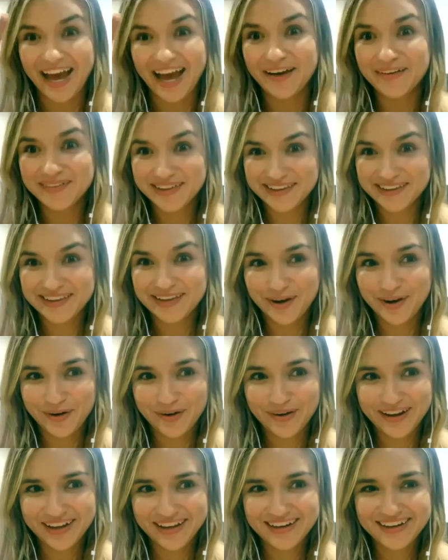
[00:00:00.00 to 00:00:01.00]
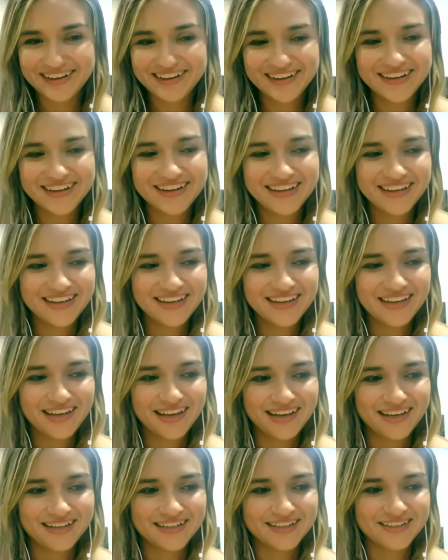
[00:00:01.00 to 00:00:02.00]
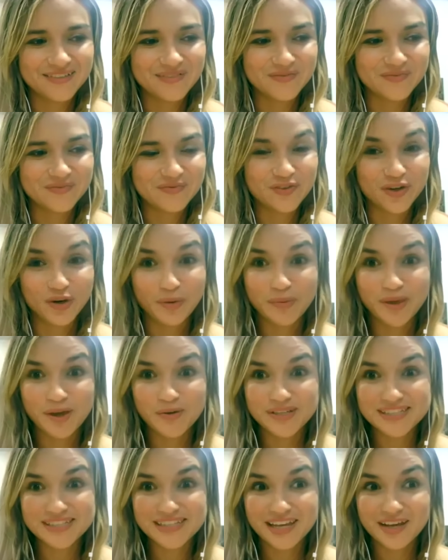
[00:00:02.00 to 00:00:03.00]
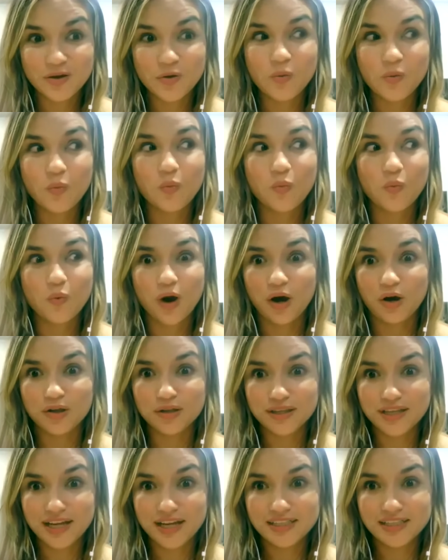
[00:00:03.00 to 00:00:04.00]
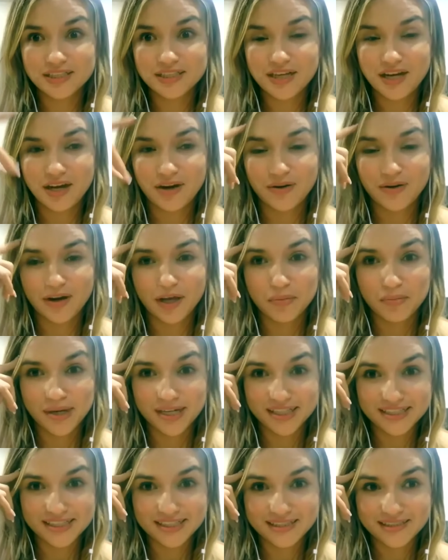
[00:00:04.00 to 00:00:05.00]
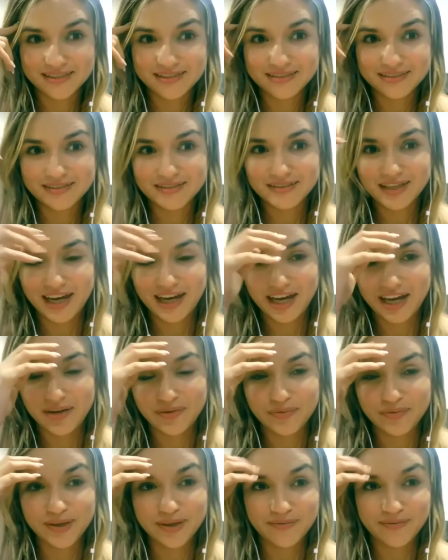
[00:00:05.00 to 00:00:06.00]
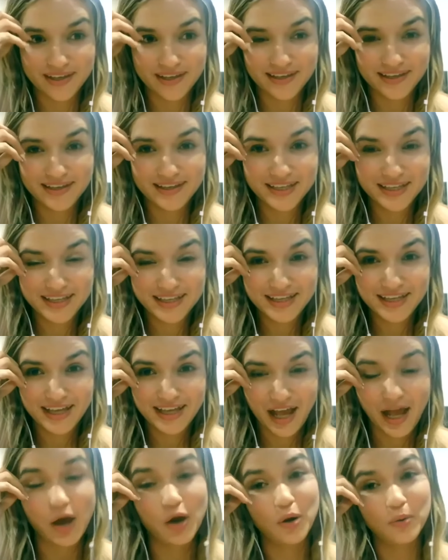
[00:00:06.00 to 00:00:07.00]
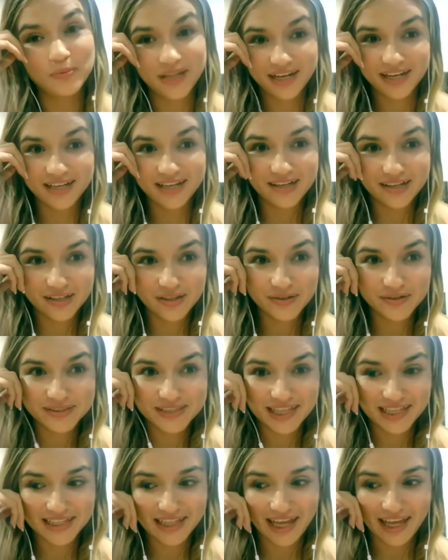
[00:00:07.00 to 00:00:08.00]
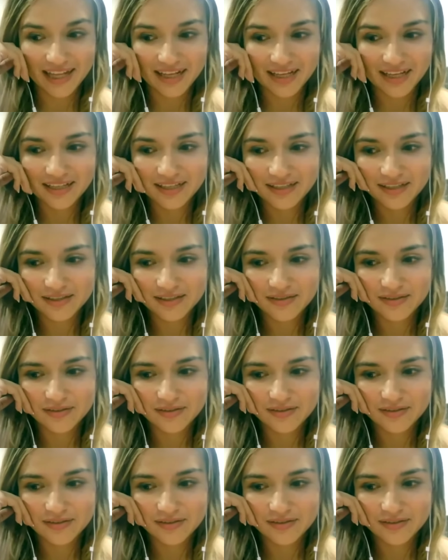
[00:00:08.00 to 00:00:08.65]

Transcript: I have the DeLorean. Mm-hmm. And for me, it was like, wow, that is how I imagine uh, VeVerse. I hope that it, it looks like that.